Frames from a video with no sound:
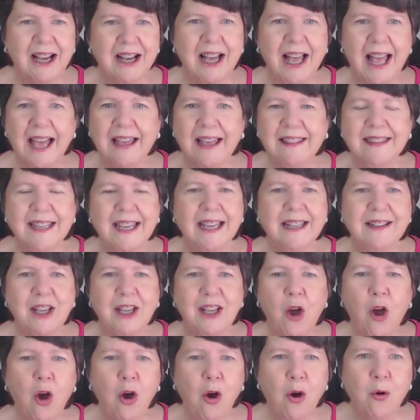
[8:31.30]
And then the
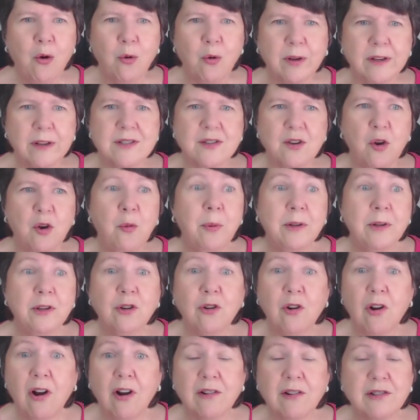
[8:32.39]
O is open your
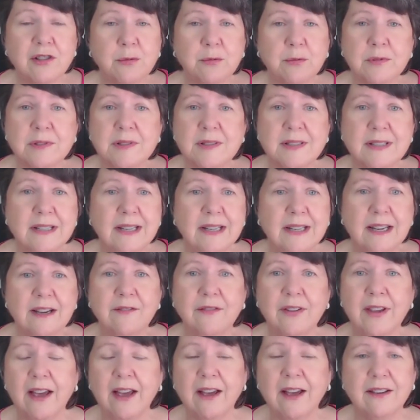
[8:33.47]
heart to receive.
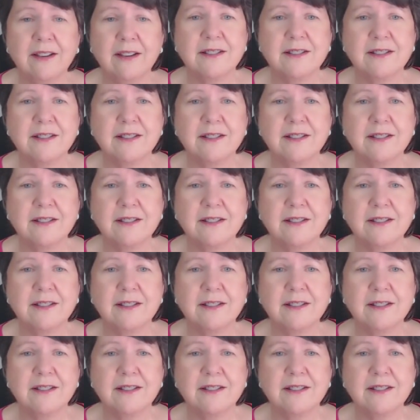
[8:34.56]
Yeah.